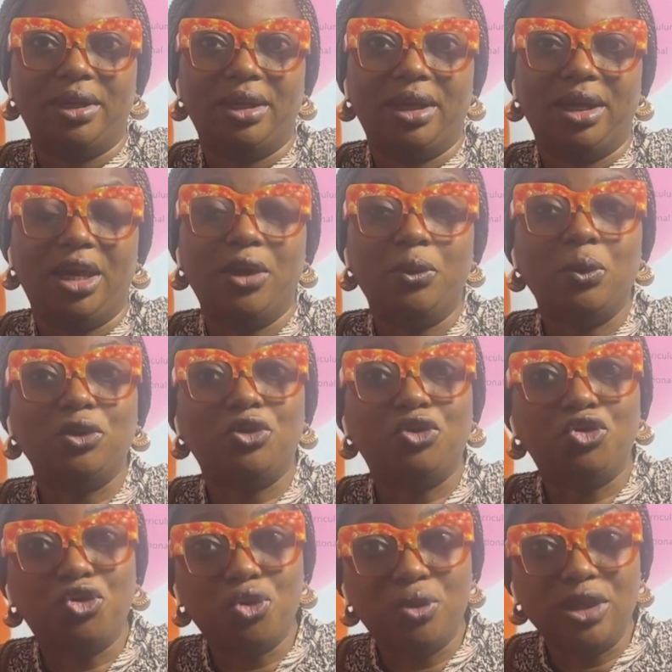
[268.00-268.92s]
he was
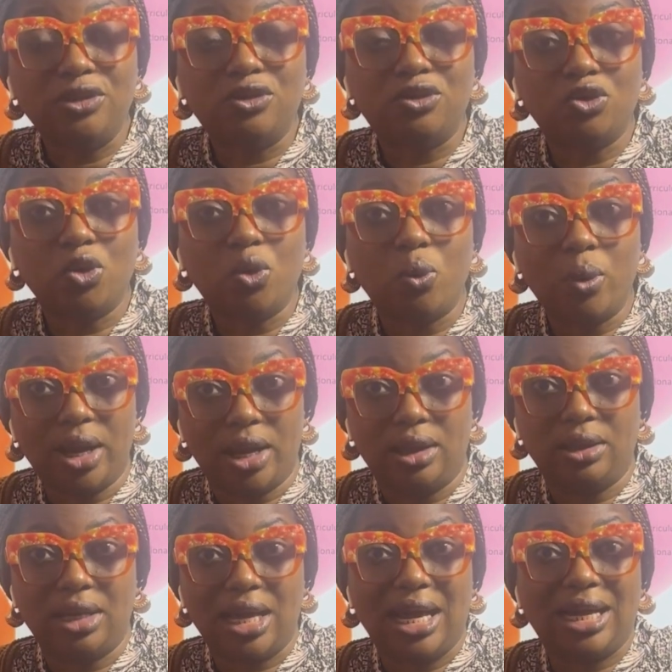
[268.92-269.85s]
doing so
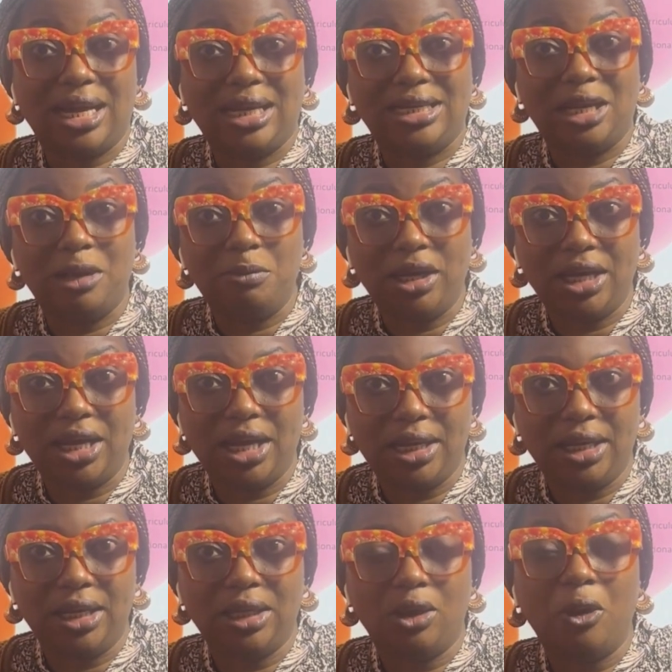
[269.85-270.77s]
well
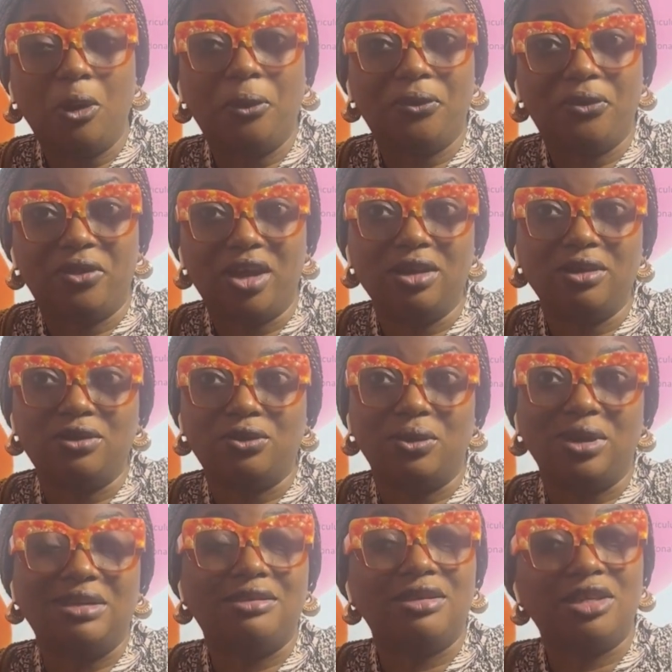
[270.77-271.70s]
academically, all thanks
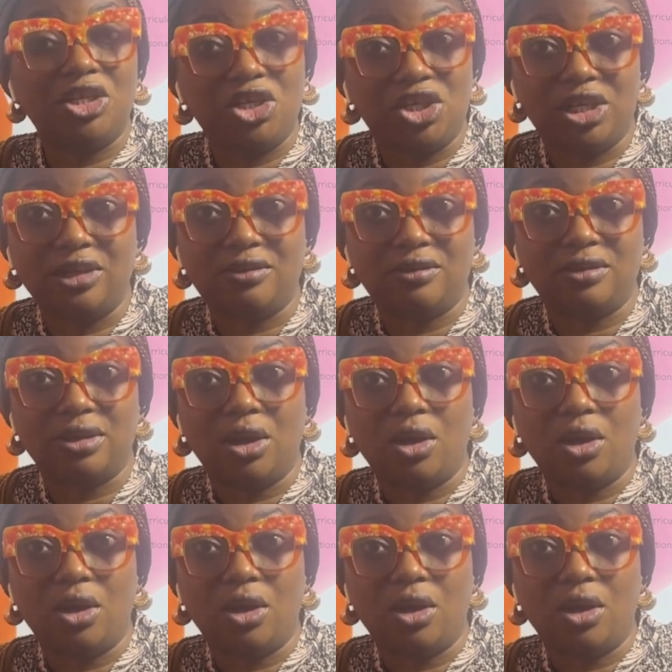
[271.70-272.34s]
to his teachers